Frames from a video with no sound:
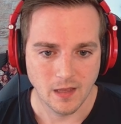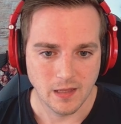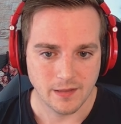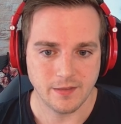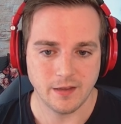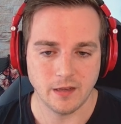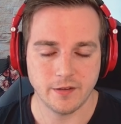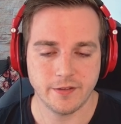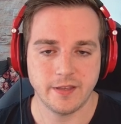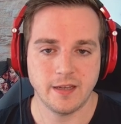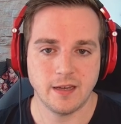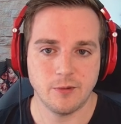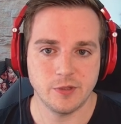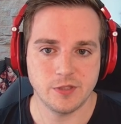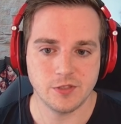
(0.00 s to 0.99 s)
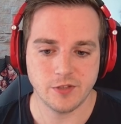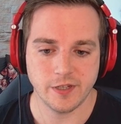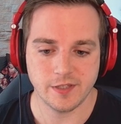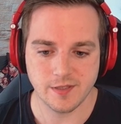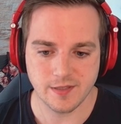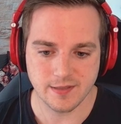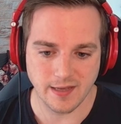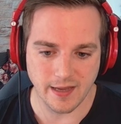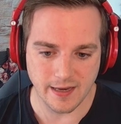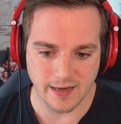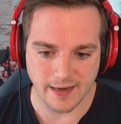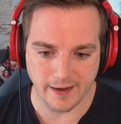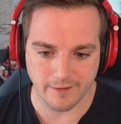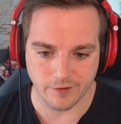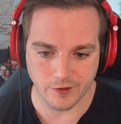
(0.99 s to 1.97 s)
The other thing I would stress is
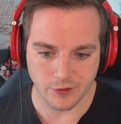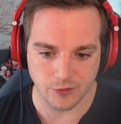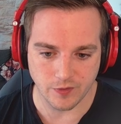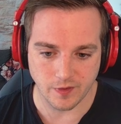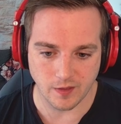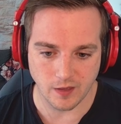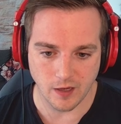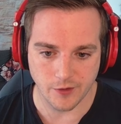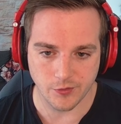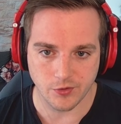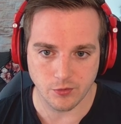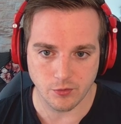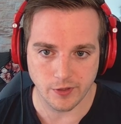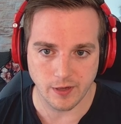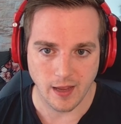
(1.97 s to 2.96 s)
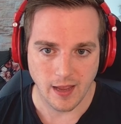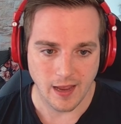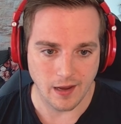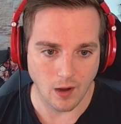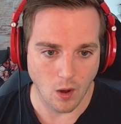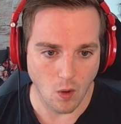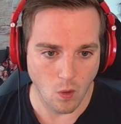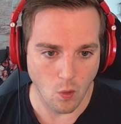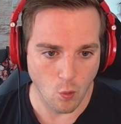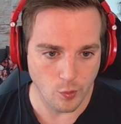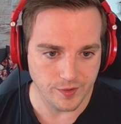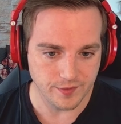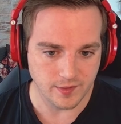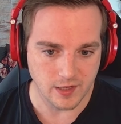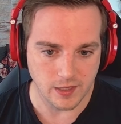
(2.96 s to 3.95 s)
never use the auto sort and
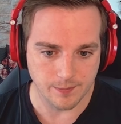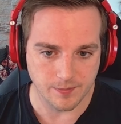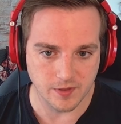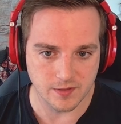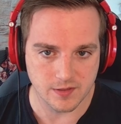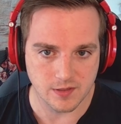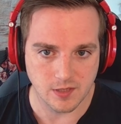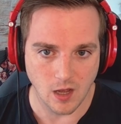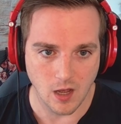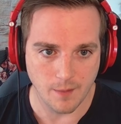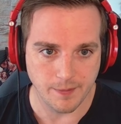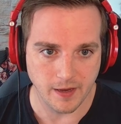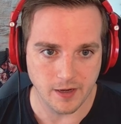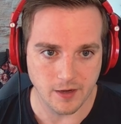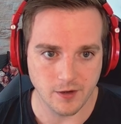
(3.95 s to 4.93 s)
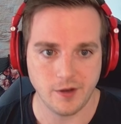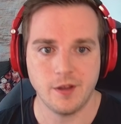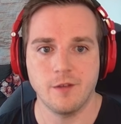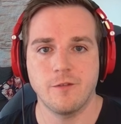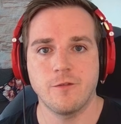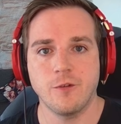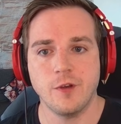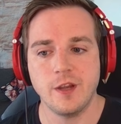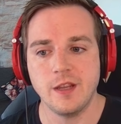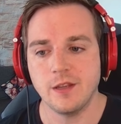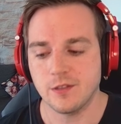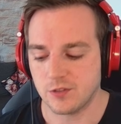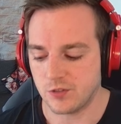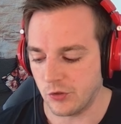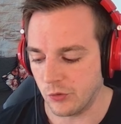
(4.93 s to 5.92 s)
always keep this top area free
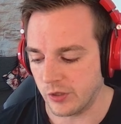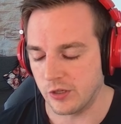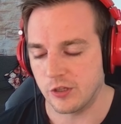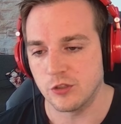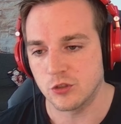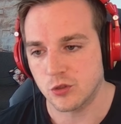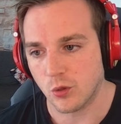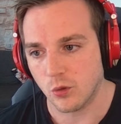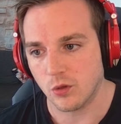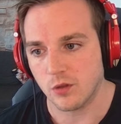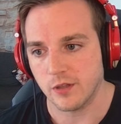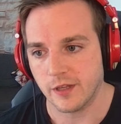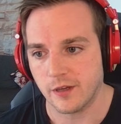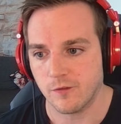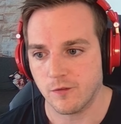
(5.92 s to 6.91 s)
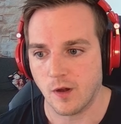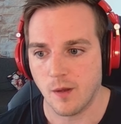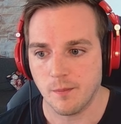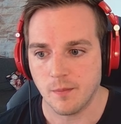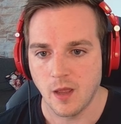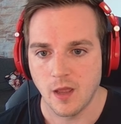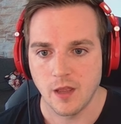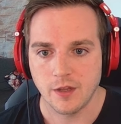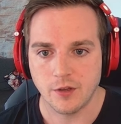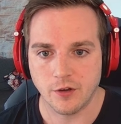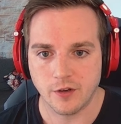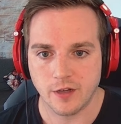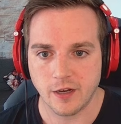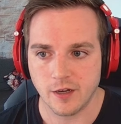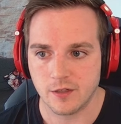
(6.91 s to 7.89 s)
so you can control click from your
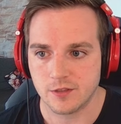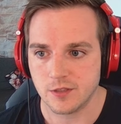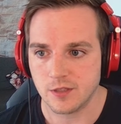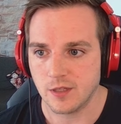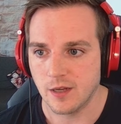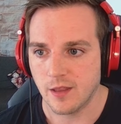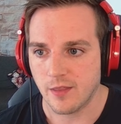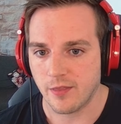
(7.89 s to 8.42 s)
character,